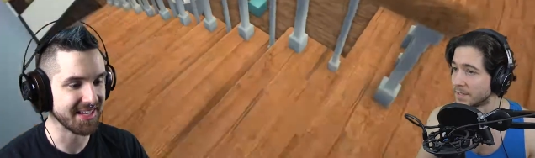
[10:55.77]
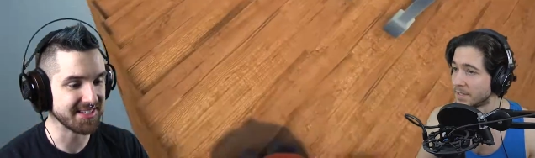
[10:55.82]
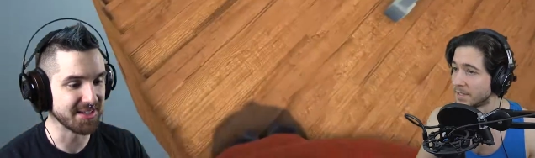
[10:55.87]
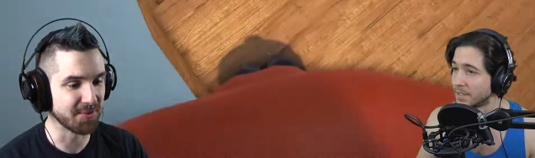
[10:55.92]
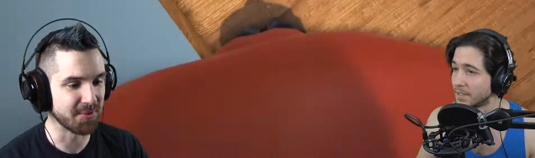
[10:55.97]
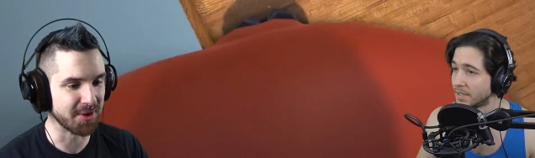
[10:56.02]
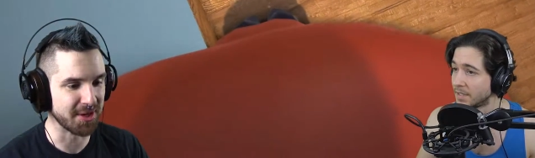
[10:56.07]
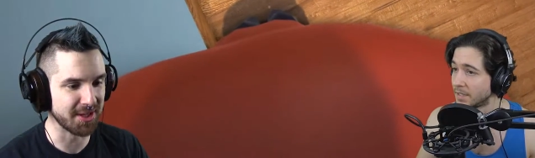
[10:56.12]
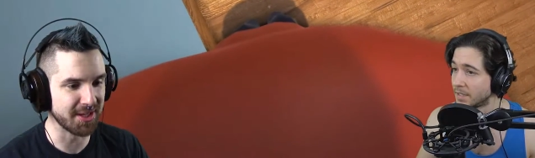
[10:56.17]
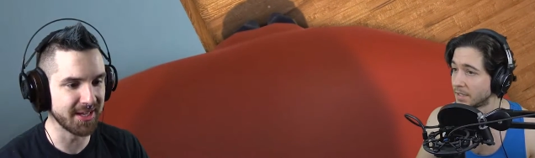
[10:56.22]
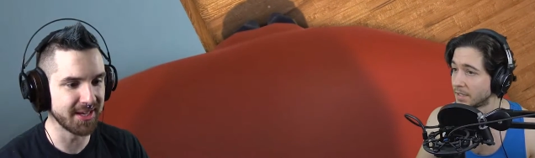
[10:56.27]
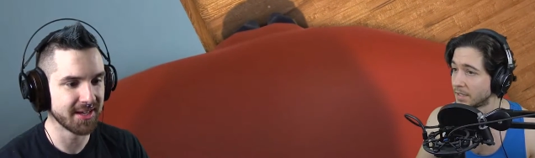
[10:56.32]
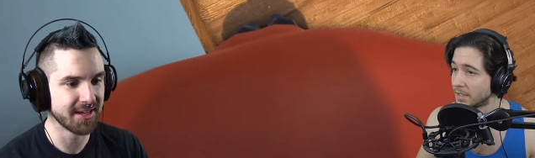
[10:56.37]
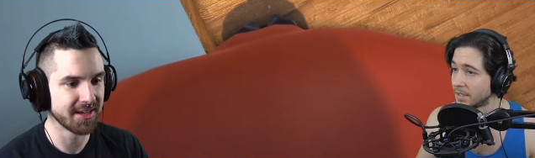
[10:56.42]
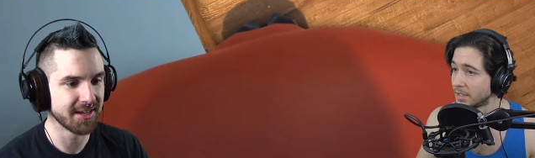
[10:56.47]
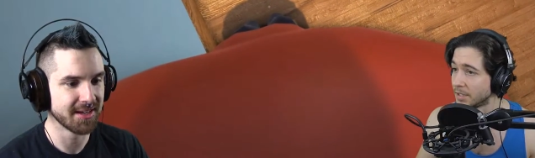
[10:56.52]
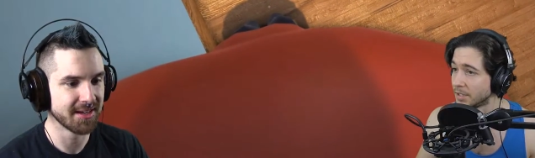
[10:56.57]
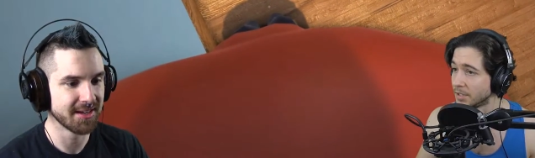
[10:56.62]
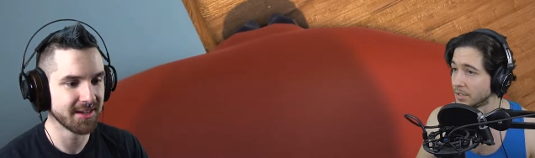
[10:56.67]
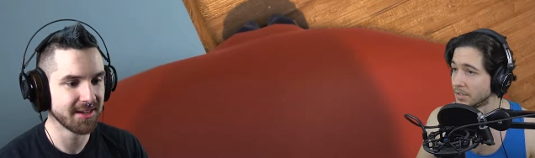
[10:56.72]
Speaker 1: Is it really?
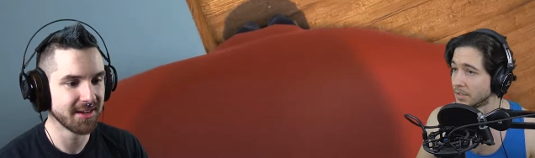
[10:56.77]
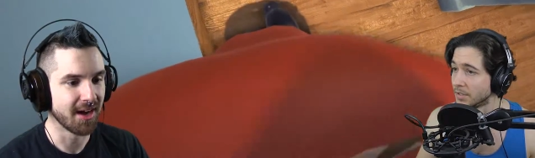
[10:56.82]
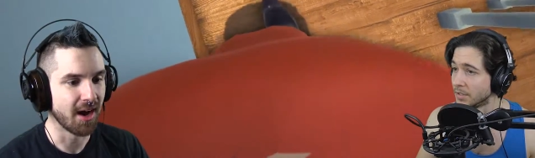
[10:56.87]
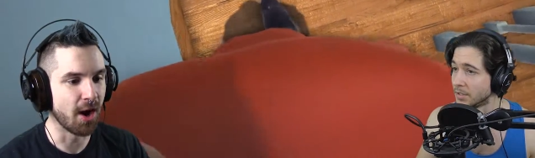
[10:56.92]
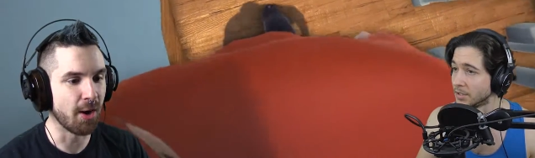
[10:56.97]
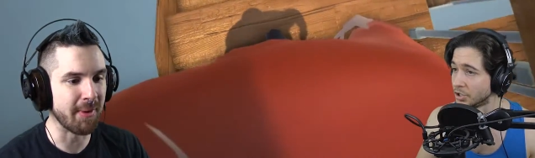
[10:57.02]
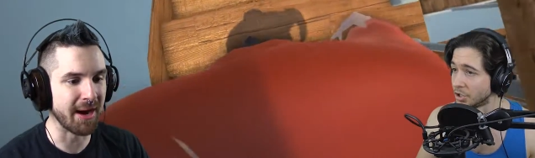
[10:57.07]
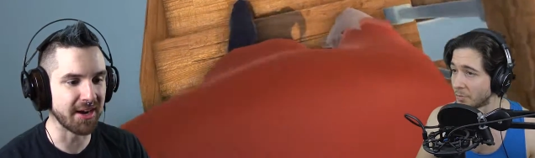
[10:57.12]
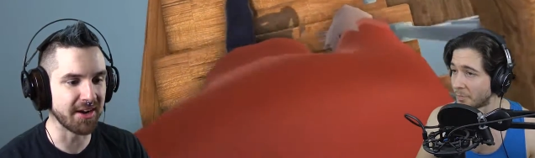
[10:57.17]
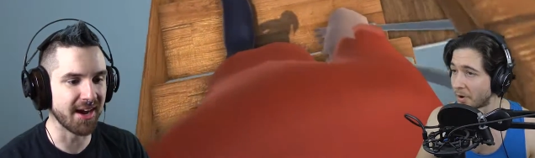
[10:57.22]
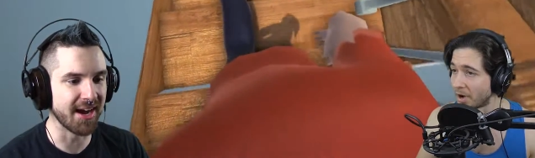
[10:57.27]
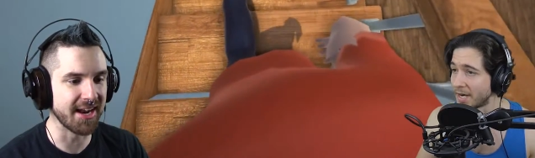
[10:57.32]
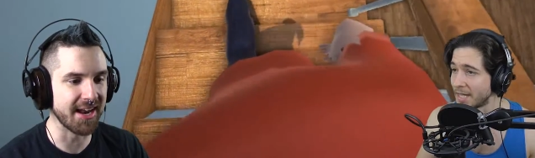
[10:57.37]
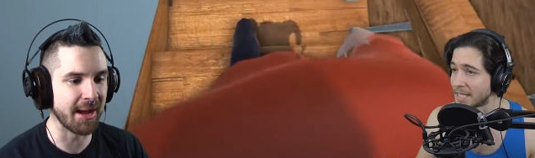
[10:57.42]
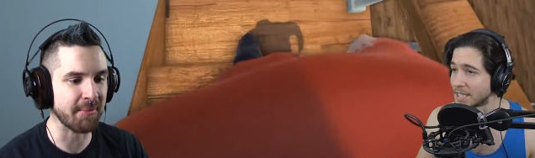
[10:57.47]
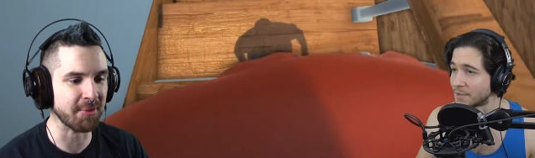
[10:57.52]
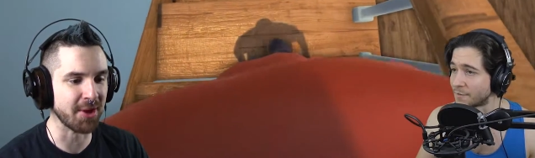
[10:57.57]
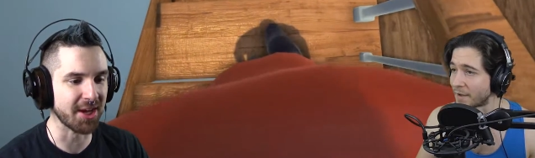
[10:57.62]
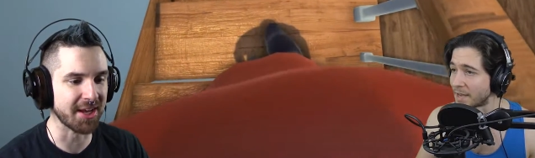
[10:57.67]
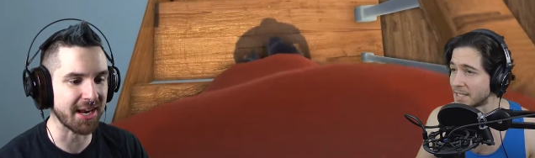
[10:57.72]
Oh my god,
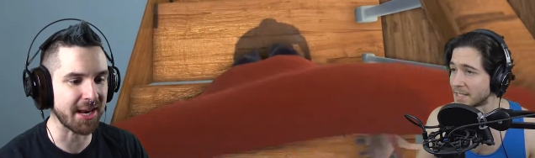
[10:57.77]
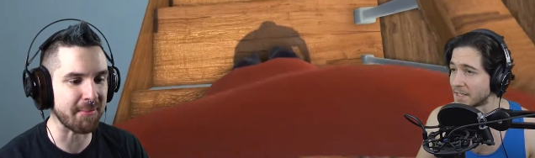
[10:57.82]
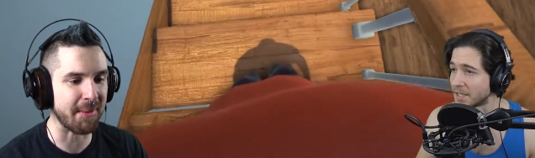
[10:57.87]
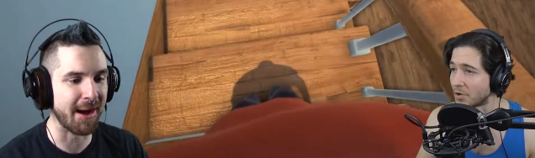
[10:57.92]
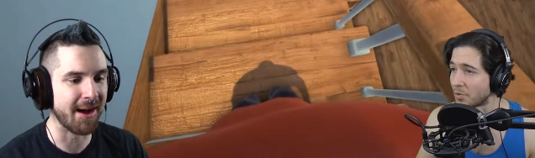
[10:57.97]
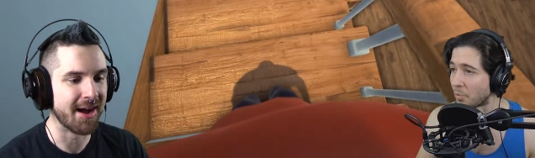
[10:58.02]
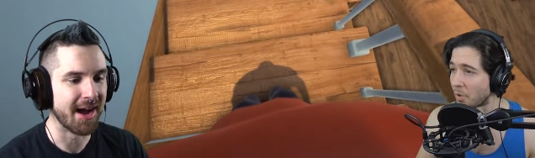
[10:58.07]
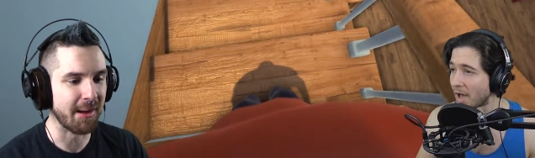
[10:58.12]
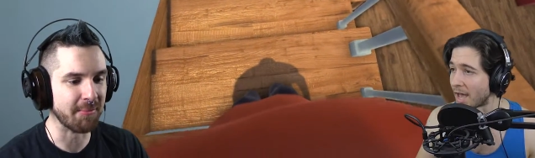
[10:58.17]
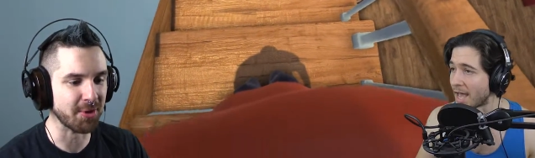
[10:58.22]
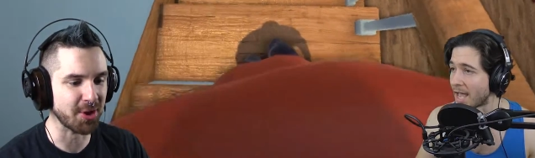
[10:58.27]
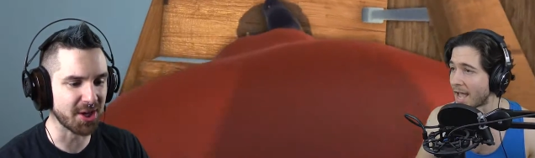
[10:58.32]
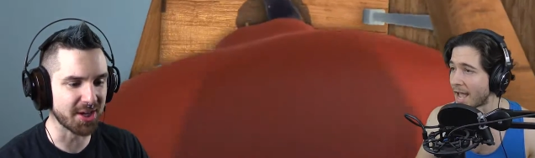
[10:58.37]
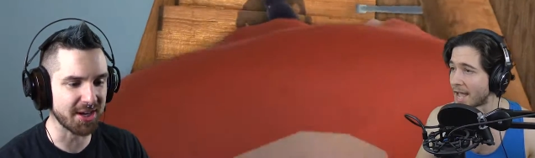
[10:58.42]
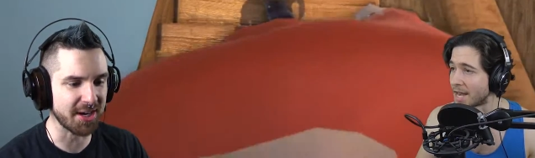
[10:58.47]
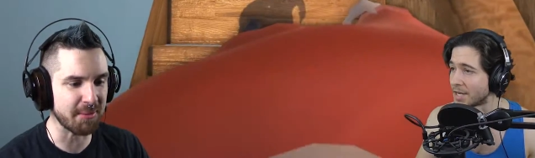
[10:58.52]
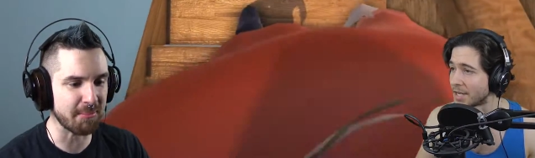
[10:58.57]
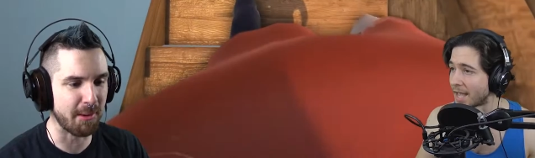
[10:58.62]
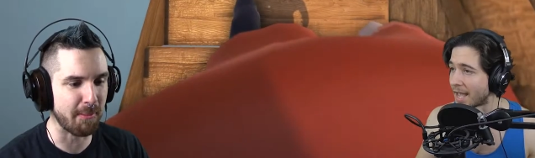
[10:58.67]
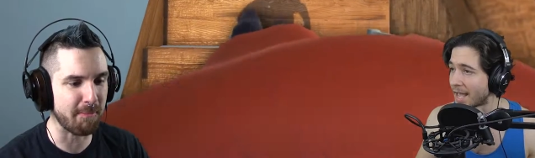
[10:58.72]
I'm looking at my butt. I'm
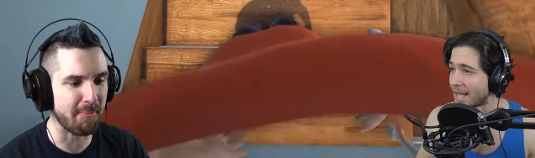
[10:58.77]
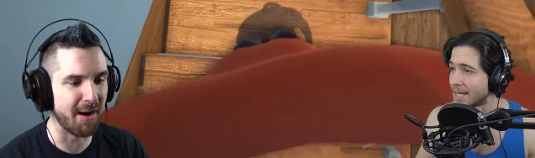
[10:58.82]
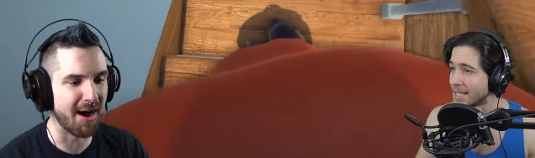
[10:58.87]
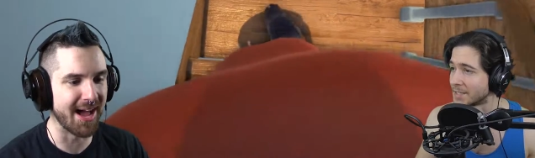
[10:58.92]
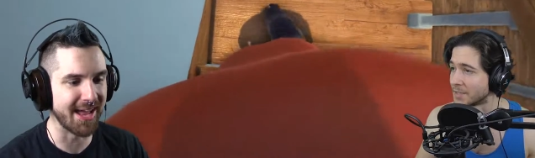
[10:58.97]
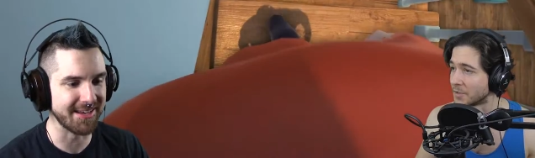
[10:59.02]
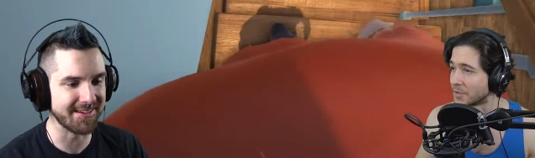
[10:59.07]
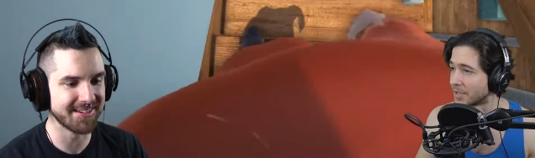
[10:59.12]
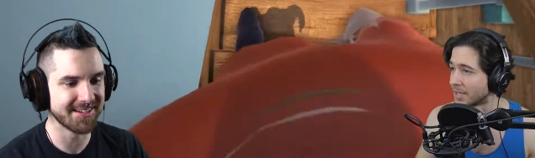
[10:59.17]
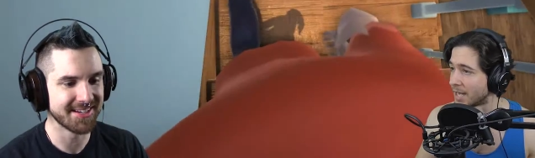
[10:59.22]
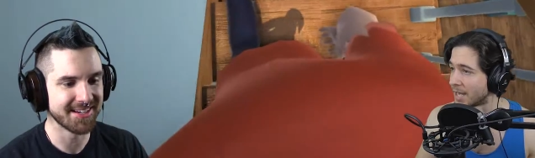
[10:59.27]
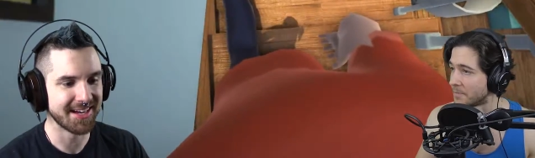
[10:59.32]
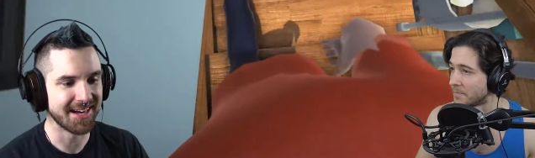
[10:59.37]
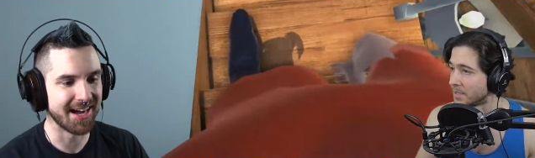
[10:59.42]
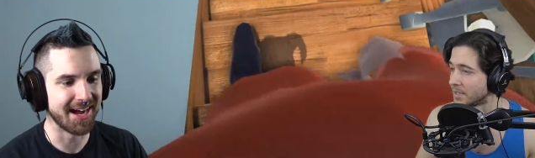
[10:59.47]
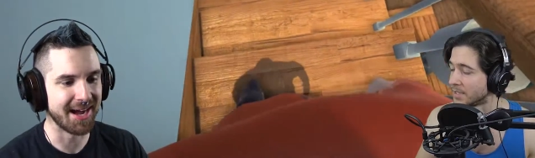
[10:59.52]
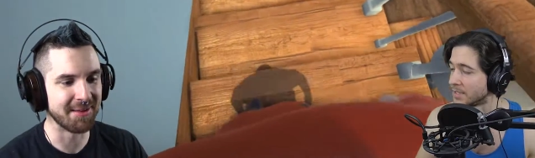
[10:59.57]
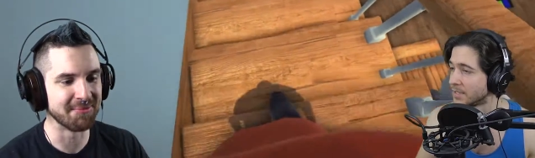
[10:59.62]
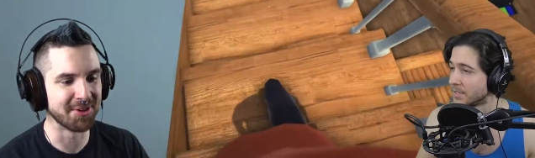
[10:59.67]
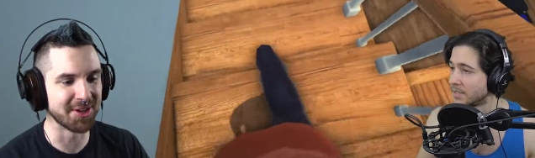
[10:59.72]

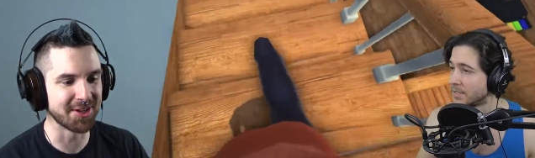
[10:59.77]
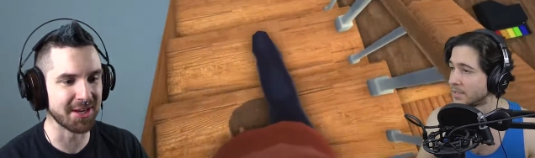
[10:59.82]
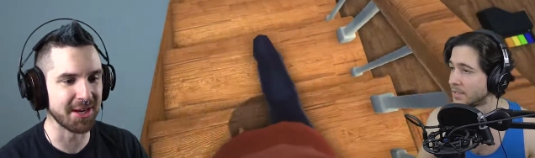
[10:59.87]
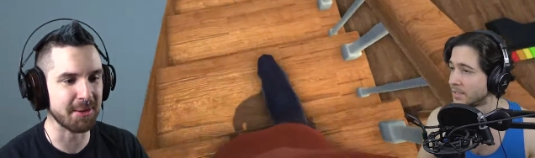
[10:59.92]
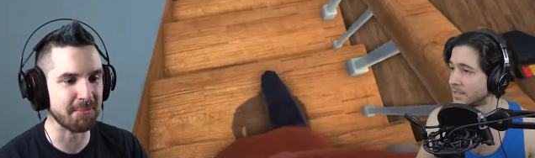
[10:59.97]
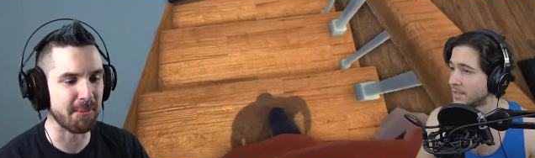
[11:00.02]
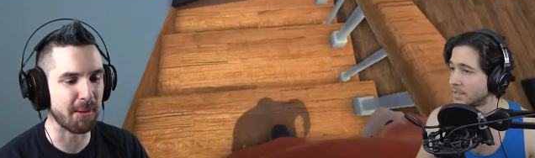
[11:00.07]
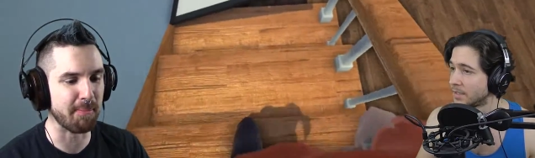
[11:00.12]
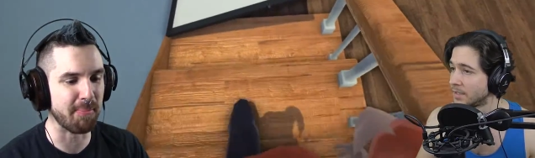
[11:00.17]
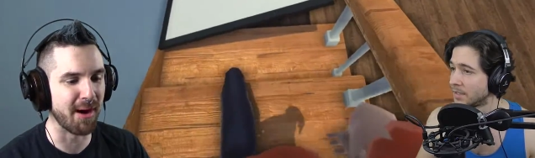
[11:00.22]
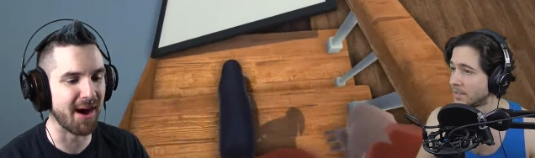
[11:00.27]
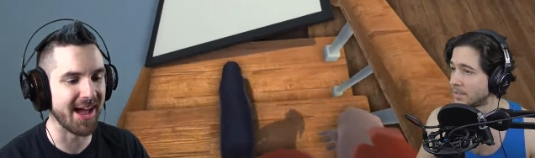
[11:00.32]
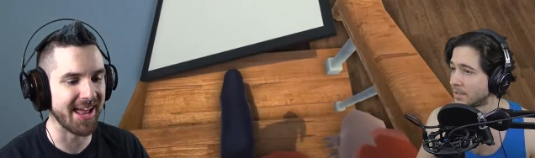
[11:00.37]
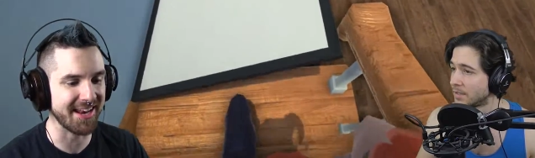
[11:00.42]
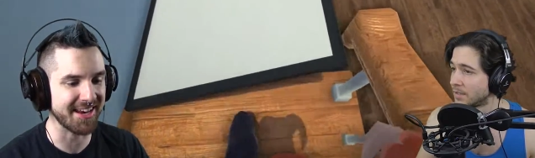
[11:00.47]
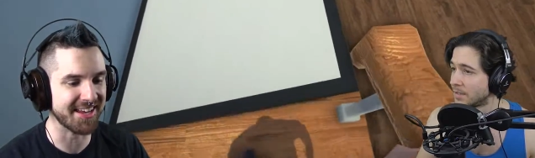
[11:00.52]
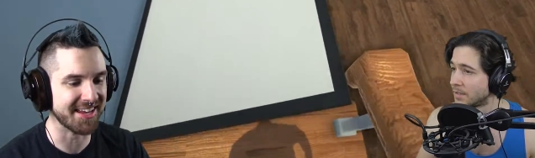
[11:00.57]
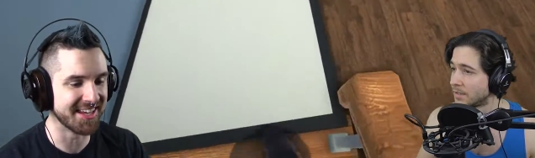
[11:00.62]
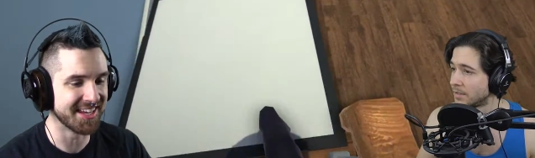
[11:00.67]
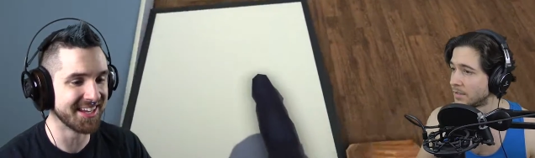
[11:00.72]
looking at my
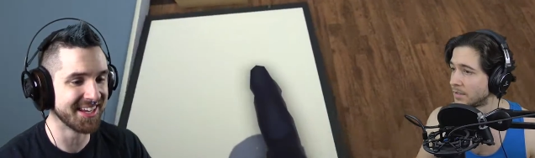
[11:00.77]
butt.